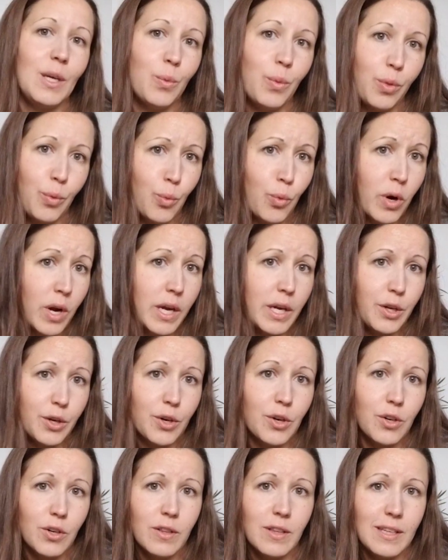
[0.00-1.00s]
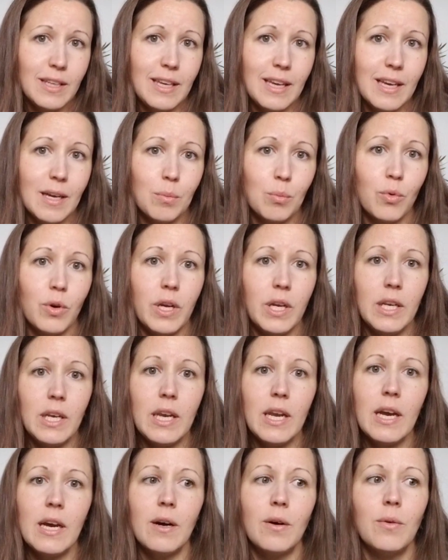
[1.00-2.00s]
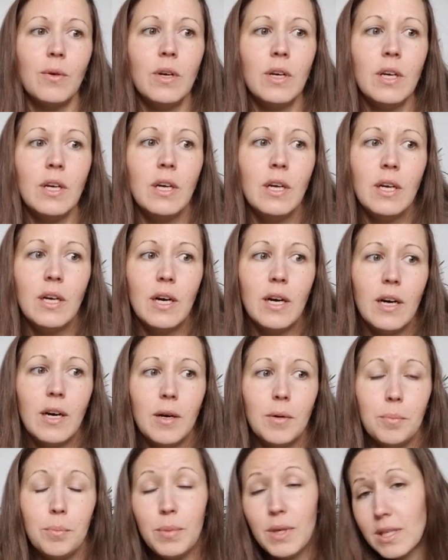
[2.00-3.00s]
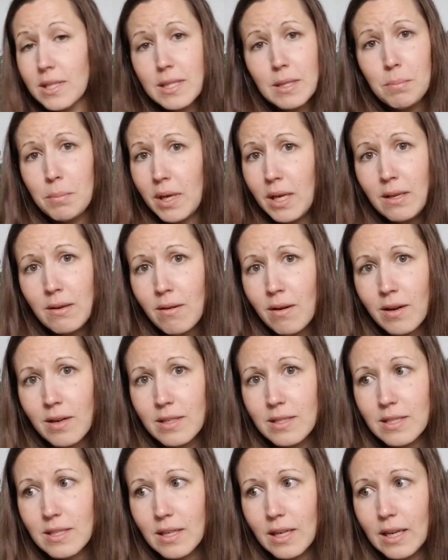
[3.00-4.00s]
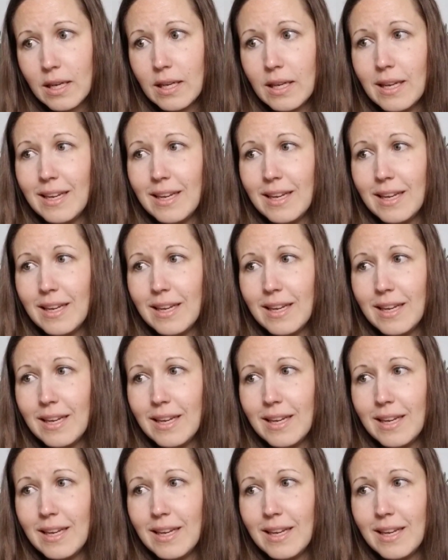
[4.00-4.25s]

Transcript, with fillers: with where I currently am right now um, because it may not and